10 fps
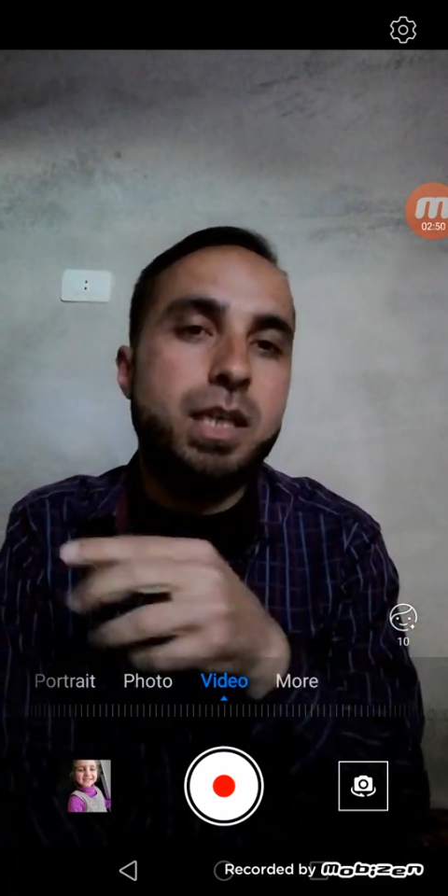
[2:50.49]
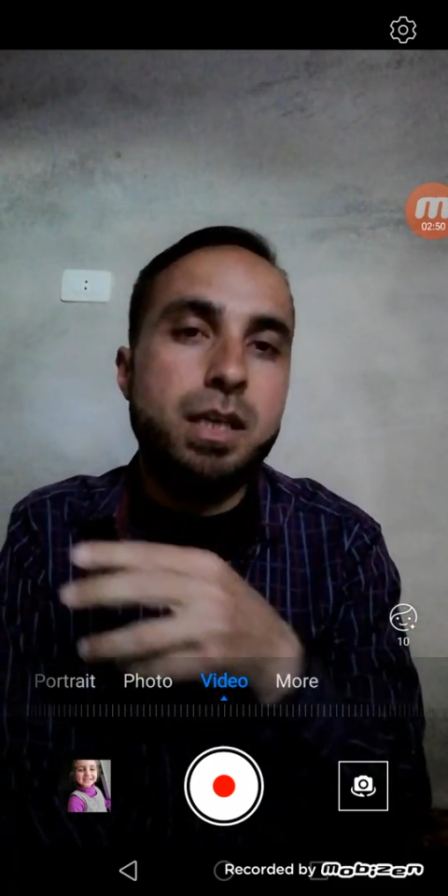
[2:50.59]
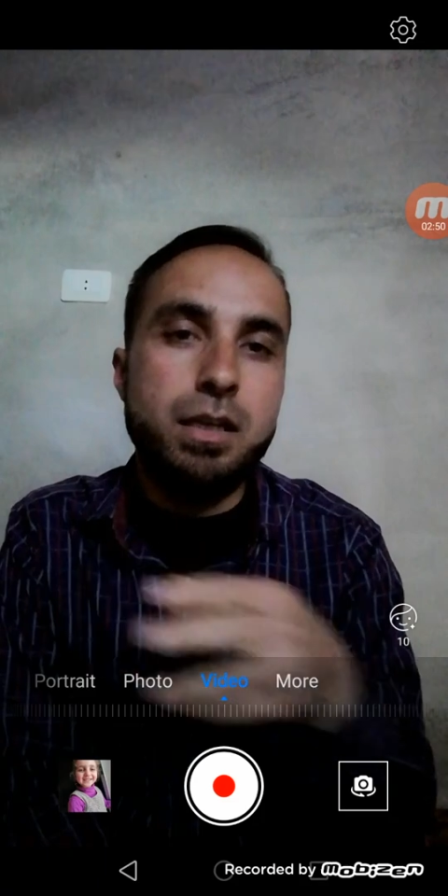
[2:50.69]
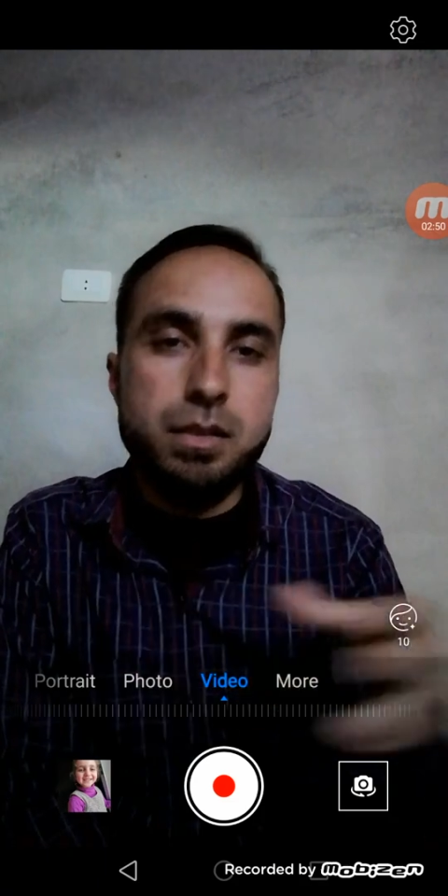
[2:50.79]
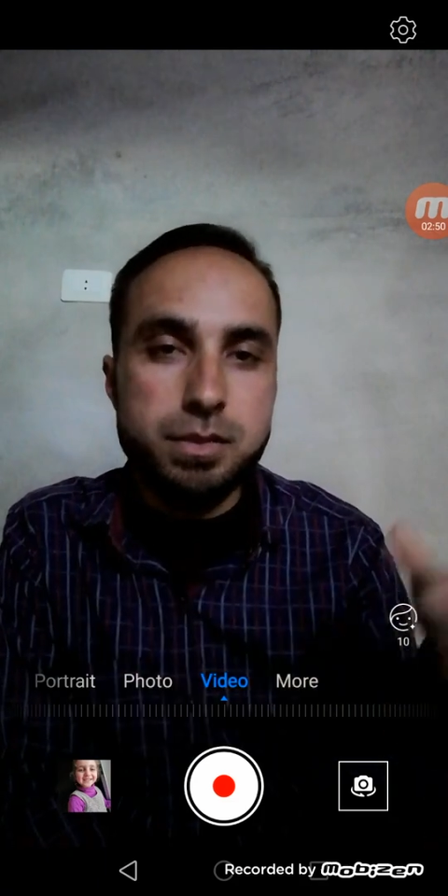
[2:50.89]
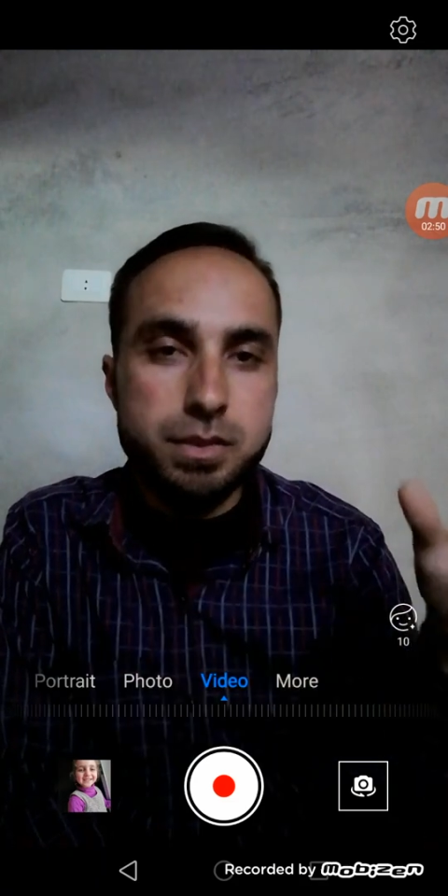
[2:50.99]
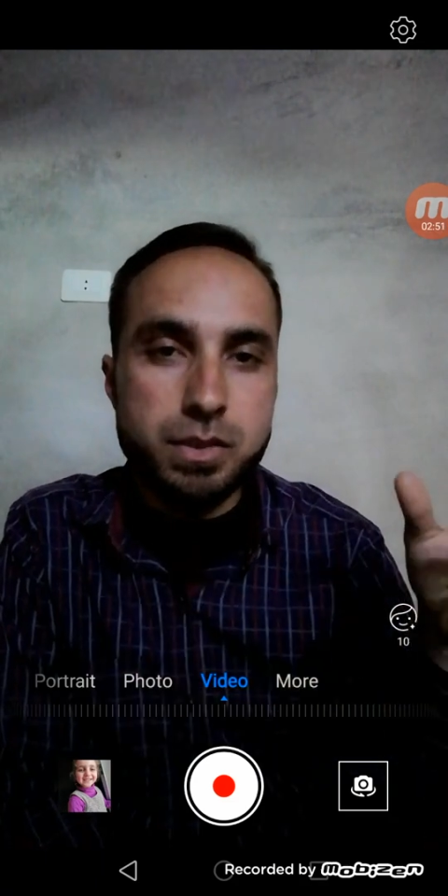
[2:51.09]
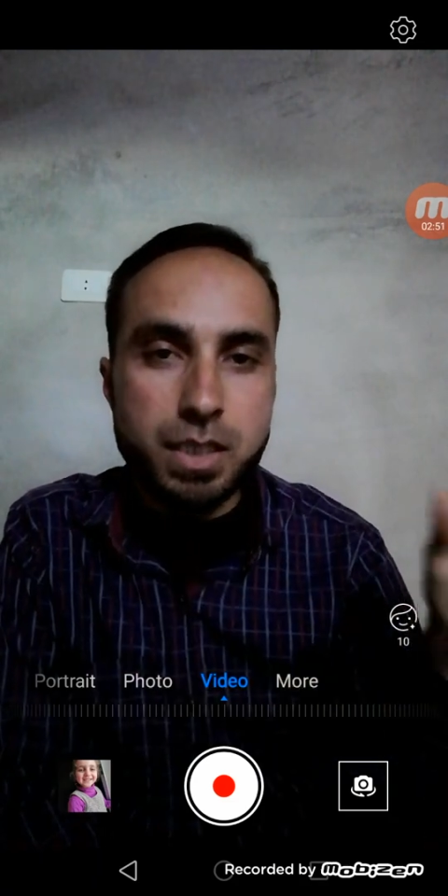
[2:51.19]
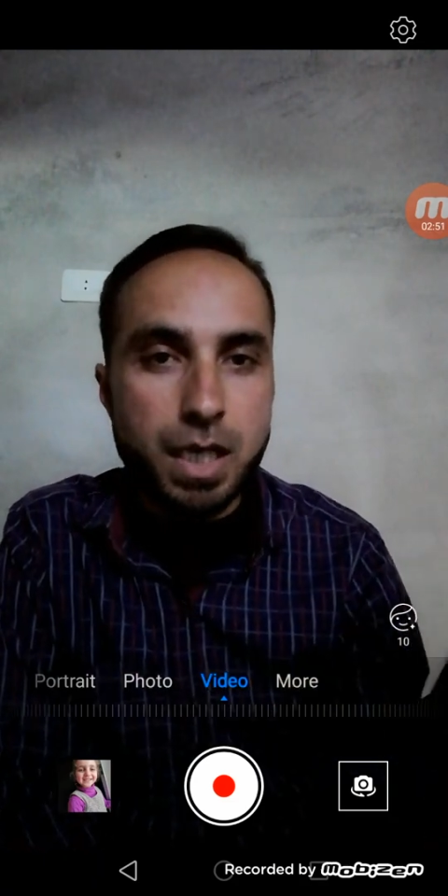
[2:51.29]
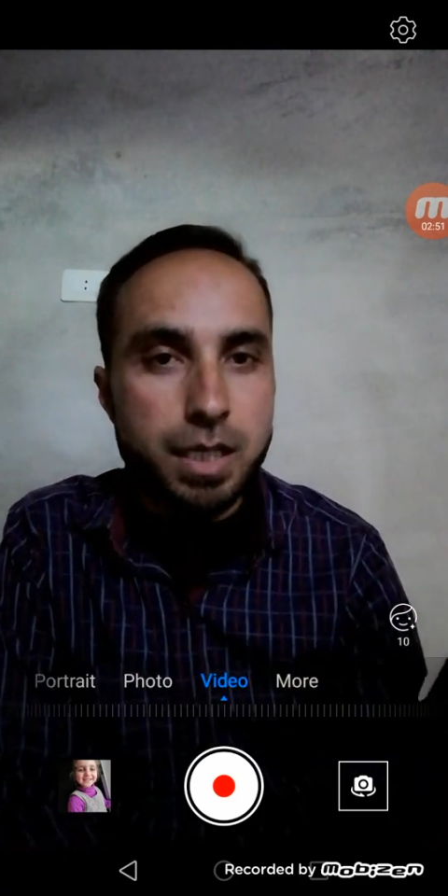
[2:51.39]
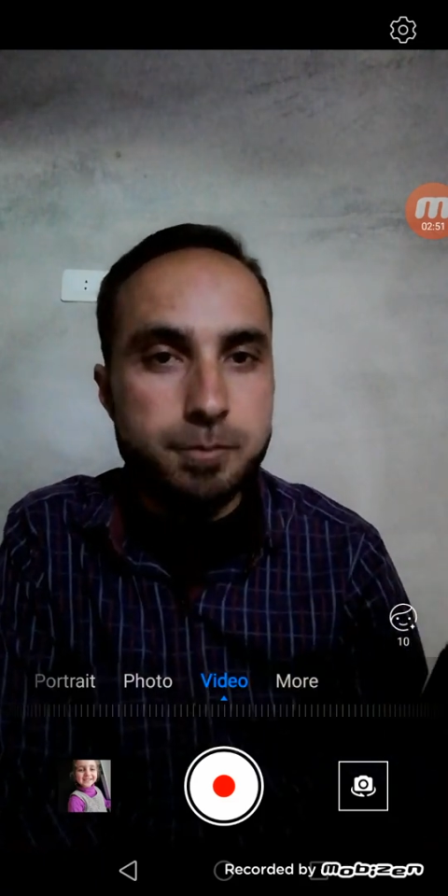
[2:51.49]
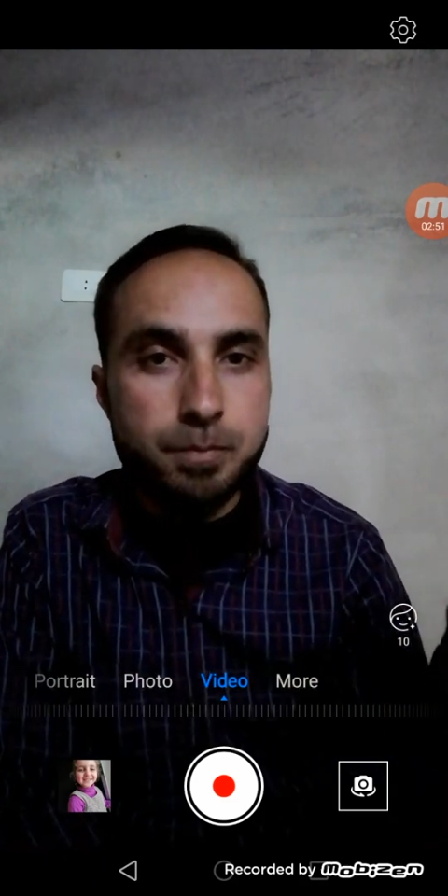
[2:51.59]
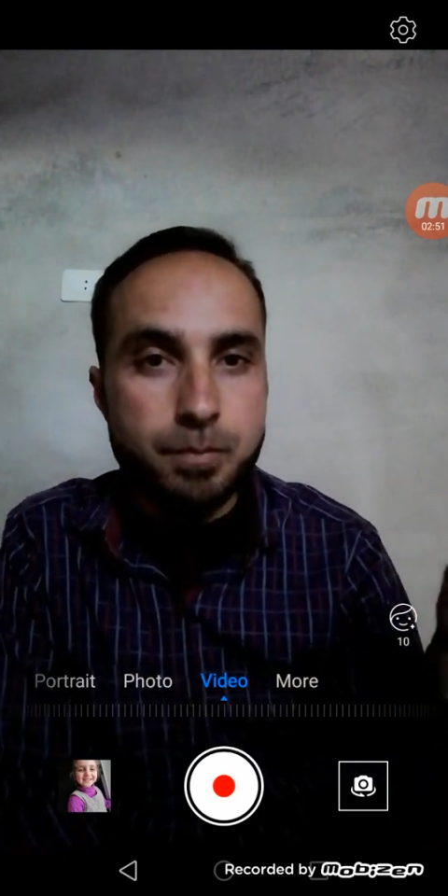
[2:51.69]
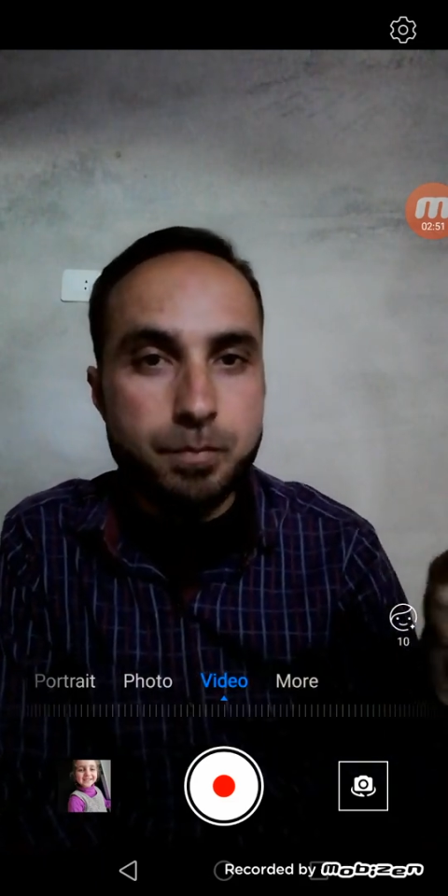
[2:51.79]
a long time.